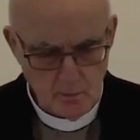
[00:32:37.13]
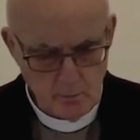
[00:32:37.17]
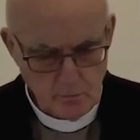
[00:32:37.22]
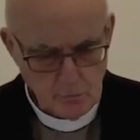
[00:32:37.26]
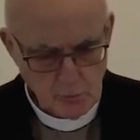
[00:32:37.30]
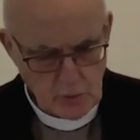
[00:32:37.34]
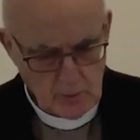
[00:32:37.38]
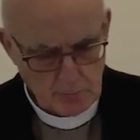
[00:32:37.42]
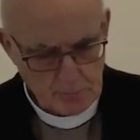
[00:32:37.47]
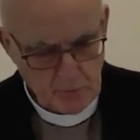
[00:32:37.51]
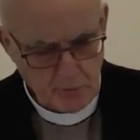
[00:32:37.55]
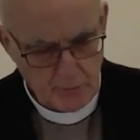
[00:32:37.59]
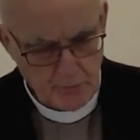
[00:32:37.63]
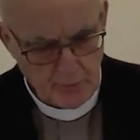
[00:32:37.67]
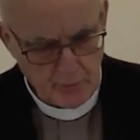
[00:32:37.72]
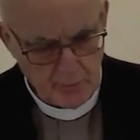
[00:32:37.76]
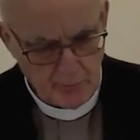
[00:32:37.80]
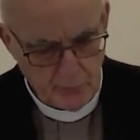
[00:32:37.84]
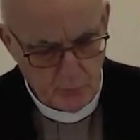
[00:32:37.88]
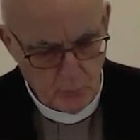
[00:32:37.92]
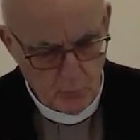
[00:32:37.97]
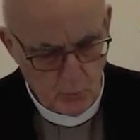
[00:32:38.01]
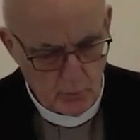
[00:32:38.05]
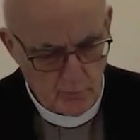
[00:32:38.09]
Chapter
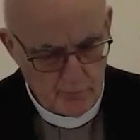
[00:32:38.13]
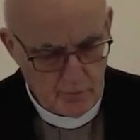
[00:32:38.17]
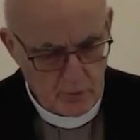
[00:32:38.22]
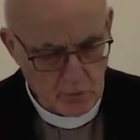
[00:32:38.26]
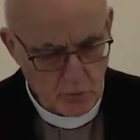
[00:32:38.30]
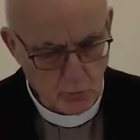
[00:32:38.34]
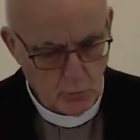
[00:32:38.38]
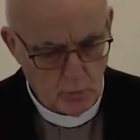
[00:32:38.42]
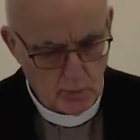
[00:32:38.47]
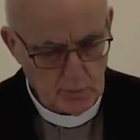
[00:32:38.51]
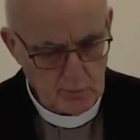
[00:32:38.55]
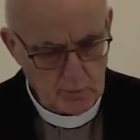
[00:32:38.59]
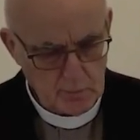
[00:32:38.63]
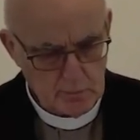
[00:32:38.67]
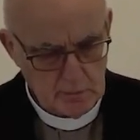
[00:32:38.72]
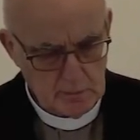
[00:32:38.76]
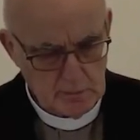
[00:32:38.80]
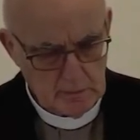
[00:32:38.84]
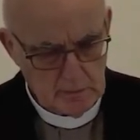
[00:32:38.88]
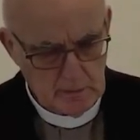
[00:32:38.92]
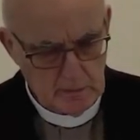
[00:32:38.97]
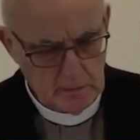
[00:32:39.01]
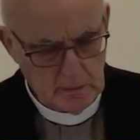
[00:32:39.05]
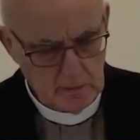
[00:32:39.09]
34, verse 1.
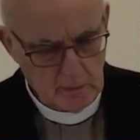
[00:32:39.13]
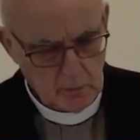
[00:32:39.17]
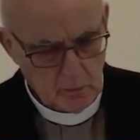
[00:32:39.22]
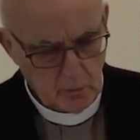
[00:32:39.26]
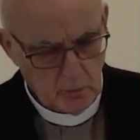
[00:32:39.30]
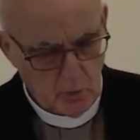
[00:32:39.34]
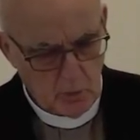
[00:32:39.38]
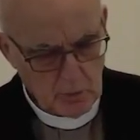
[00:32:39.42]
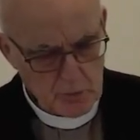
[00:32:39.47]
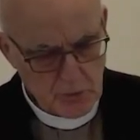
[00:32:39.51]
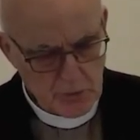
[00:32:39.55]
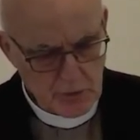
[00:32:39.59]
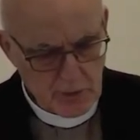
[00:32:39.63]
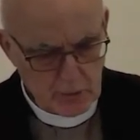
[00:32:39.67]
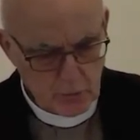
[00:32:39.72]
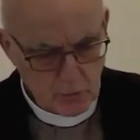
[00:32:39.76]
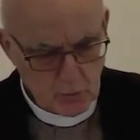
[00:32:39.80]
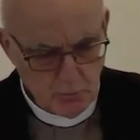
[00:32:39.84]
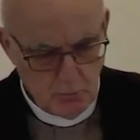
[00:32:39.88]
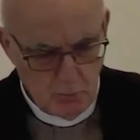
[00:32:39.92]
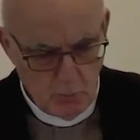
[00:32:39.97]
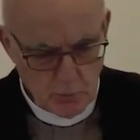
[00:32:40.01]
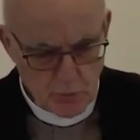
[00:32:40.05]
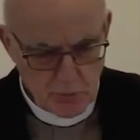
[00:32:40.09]
God said
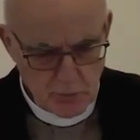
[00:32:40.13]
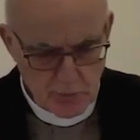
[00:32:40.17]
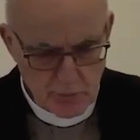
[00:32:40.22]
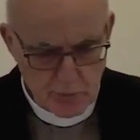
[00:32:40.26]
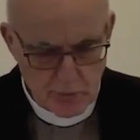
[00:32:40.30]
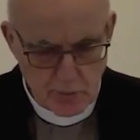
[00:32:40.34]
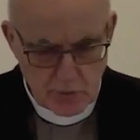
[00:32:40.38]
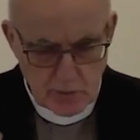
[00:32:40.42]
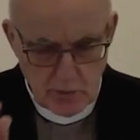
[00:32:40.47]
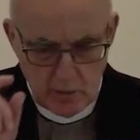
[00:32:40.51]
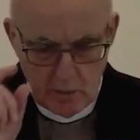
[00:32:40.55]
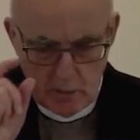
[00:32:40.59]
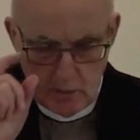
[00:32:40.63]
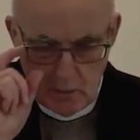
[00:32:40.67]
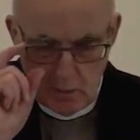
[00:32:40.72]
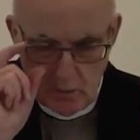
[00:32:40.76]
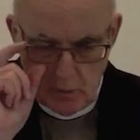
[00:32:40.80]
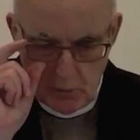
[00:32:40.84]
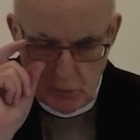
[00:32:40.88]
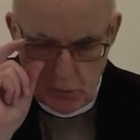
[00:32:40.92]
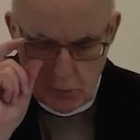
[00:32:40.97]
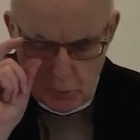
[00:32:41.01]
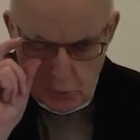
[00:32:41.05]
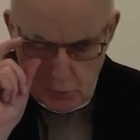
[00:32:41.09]
to Moses,
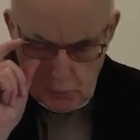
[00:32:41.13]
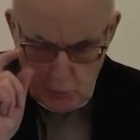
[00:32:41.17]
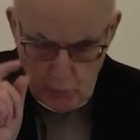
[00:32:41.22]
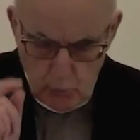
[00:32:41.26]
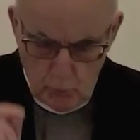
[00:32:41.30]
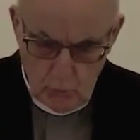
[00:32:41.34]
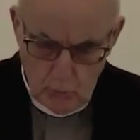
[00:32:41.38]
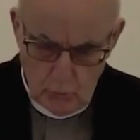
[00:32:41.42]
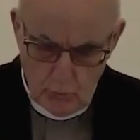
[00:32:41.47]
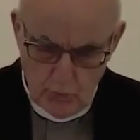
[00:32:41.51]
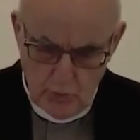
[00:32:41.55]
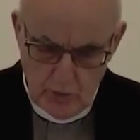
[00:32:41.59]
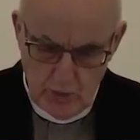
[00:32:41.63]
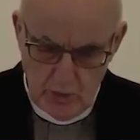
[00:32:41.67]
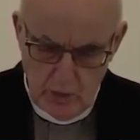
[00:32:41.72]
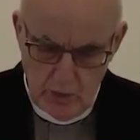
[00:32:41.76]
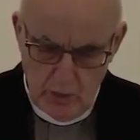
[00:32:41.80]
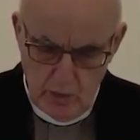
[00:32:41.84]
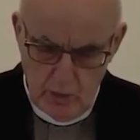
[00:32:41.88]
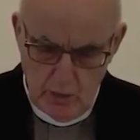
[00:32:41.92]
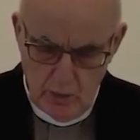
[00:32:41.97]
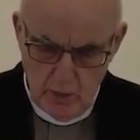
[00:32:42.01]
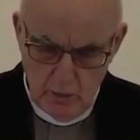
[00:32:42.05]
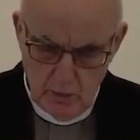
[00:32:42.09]
Hew
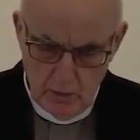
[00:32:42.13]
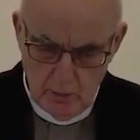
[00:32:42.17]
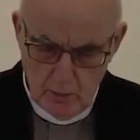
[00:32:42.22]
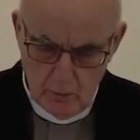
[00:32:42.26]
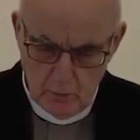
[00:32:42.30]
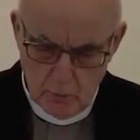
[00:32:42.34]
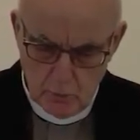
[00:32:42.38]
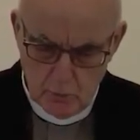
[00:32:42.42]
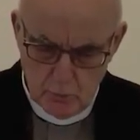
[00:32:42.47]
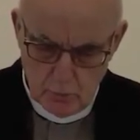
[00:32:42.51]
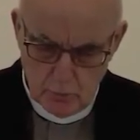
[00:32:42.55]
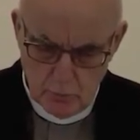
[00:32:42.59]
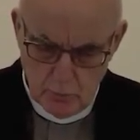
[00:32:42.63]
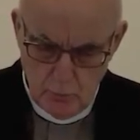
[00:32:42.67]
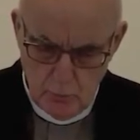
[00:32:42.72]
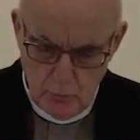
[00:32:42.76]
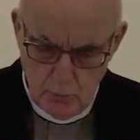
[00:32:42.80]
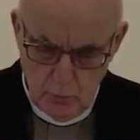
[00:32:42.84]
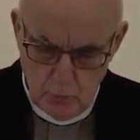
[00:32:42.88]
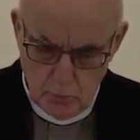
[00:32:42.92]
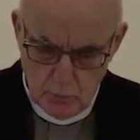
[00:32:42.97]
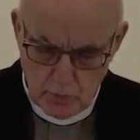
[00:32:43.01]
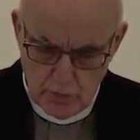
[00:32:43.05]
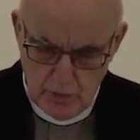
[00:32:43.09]
thee
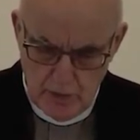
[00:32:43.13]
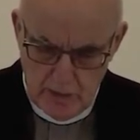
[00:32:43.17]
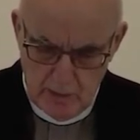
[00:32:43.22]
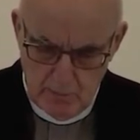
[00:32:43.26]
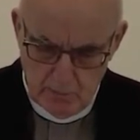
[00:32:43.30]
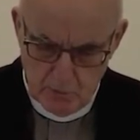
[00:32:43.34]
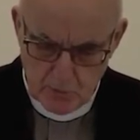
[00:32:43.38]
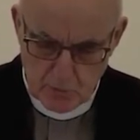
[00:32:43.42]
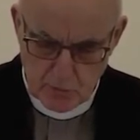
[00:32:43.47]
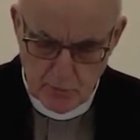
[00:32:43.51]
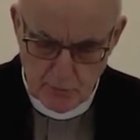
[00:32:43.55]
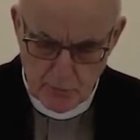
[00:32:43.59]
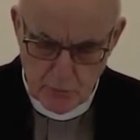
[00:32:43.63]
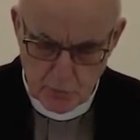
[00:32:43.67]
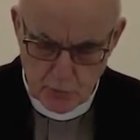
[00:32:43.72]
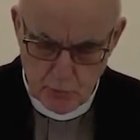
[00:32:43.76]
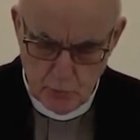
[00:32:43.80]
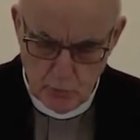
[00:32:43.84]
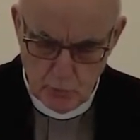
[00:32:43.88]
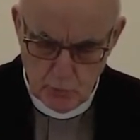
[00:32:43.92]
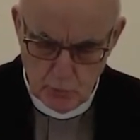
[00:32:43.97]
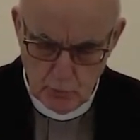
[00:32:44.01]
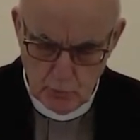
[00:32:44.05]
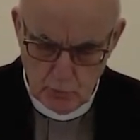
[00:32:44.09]
two tables of
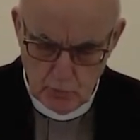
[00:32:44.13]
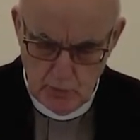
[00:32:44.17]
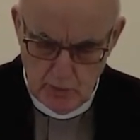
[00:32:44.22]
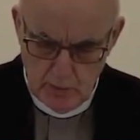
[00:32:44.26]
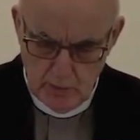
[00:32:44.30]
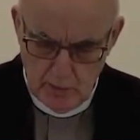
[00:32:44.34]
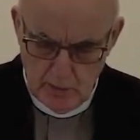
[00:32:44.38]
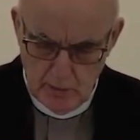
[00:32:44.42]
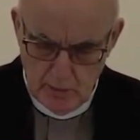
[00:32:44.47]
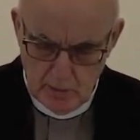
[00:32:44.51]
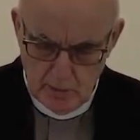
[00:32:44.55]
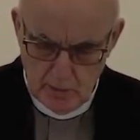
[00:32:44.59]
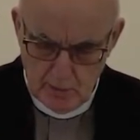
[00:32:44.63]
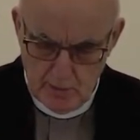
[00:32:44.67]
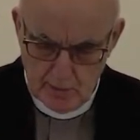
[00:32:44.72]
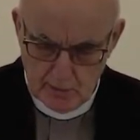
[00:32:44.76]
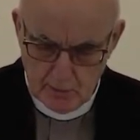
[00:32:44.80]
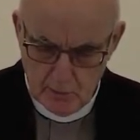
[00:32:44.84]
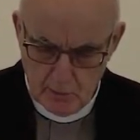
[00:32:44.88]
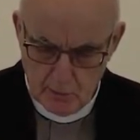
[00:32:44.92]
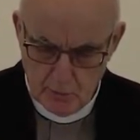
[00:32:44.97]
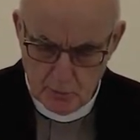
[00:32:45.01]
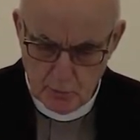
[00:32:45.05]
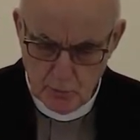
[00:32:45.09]
stone
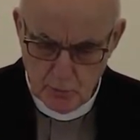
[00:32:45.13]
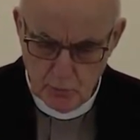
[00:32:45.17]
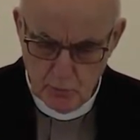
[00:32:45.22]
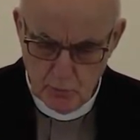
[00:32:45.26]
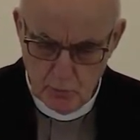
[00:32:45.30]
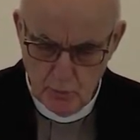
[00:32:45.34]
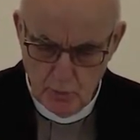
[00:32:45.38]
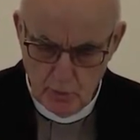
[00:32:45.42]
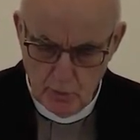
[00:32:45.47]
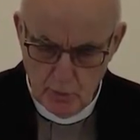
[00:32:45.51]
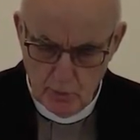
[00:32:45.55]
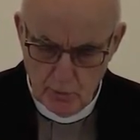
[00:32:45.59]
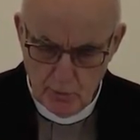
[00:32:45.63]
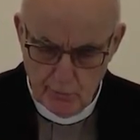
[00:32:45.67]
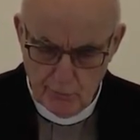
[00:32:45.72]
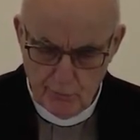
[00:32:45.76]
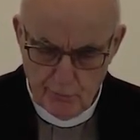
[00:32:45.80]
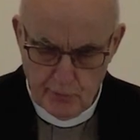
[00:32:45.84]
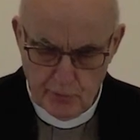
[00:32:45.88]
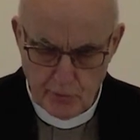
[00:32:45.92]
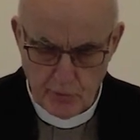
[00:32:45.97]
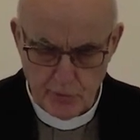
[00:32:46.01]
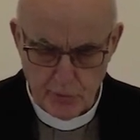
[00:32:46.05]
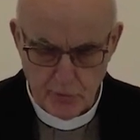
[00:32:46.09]
like unto the
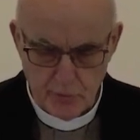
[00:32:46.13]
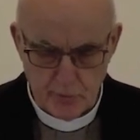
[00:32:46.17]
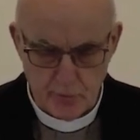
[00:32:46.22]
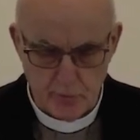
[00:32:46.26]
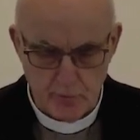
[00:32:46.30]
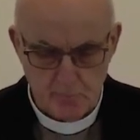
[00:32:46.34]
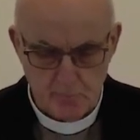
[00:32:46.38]
first.